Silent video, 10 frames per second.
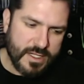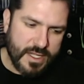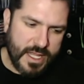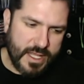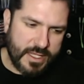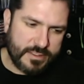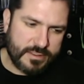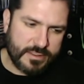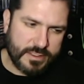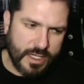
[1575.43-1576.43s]

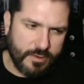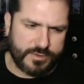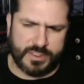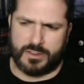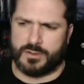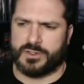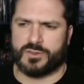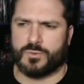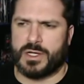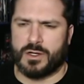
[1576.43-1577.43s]
And, it was like all these
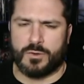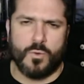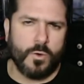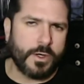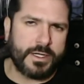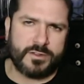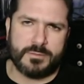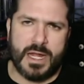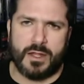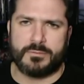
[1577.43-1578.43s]
weird warnings
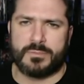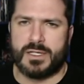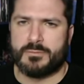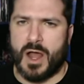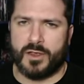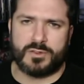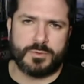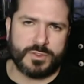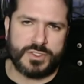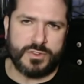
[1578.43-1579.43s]
about
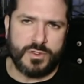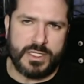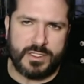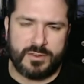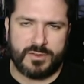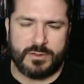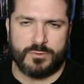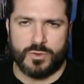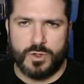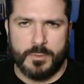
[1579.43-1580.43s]
possible shootings and
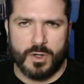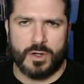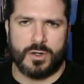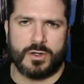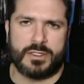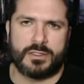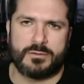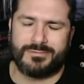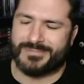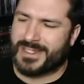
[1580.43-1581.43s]
rumor. And
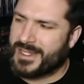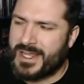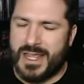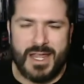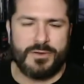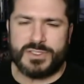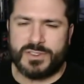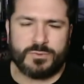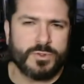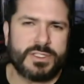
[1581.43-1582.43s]
it was
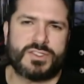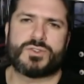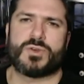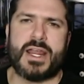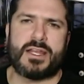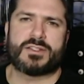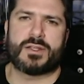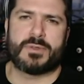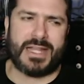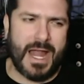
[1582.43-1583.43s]
just really strange.
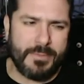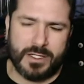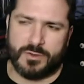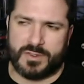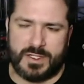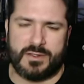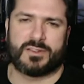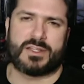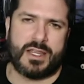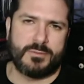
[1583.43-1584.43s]
I'm like, I'm going to go see this
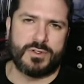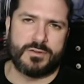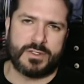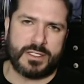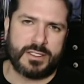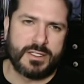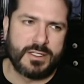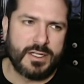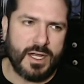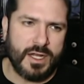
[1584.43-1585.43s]
damn movie.
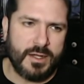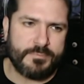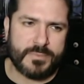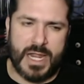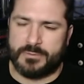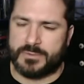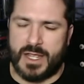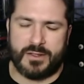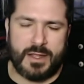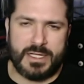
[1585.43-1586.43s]

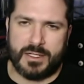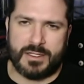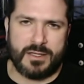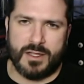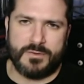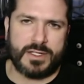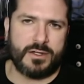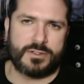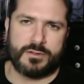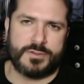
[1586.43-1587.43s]
I love the
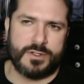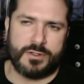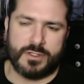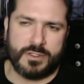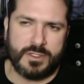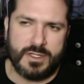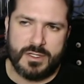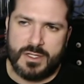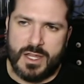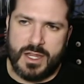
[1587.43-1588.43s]
character of Joker.
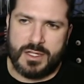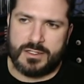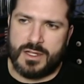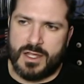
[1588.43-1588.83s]
And